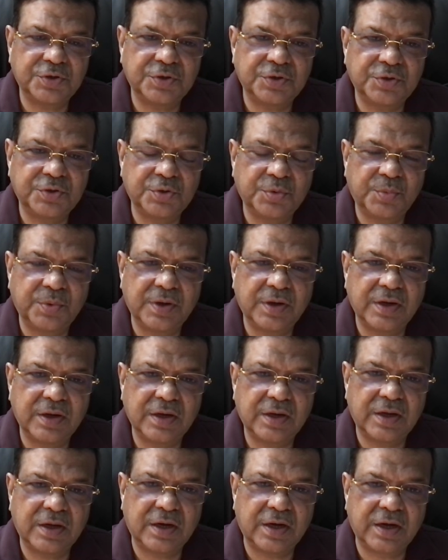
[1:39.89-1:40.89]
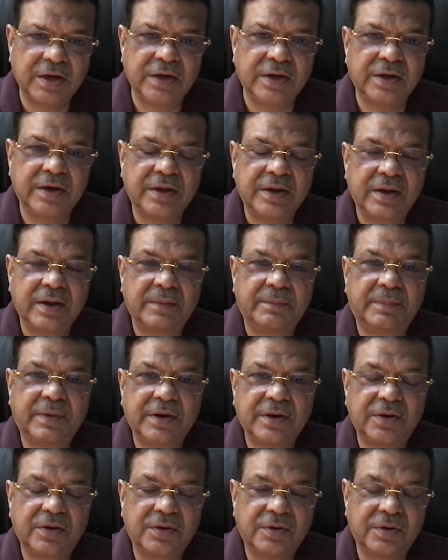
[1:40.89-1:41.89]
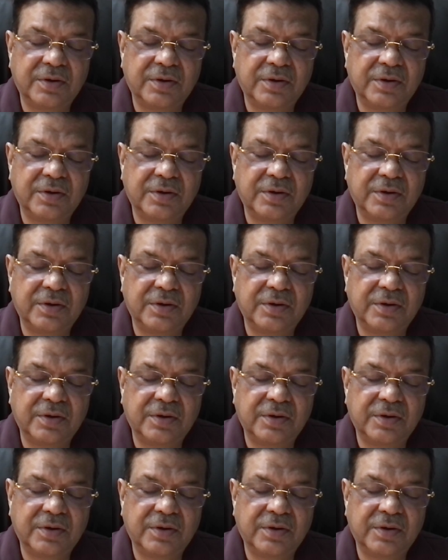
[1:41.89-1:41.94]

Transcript: you will earn, but